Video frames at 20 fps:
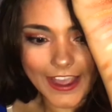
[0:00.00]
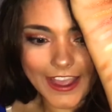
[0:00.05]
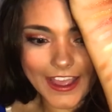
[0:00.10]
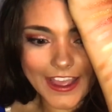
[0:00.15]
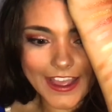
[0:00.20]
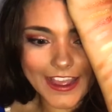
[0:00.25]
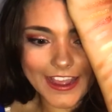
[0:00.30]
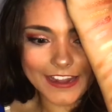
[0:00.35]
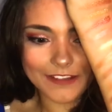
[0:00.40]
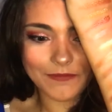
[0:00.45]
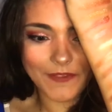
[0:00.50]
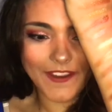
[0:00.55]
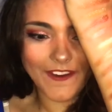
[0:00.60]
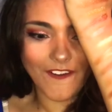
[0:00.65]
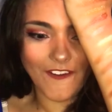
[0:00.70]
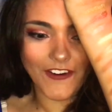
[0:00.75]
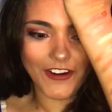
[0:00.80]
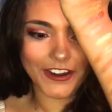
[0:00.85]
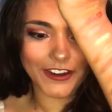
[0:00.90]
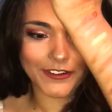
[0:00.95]
And my
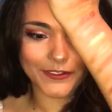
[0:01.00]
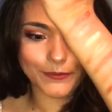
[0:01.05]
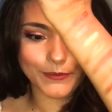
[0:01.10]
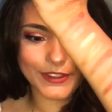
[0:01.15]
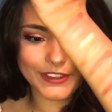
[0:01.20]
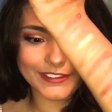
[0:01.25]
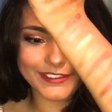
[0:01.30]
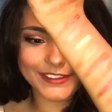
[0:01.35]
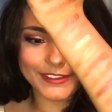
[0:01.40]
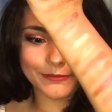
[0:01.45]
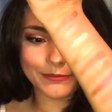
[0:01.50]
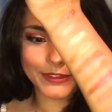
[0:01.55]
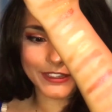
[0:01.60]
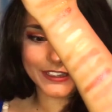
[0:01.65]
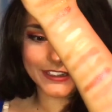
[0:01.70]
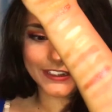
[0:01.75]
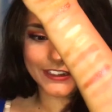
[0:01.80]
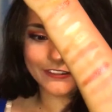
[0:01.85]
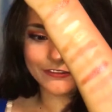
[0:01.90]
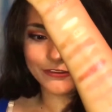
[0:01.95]
arm is completely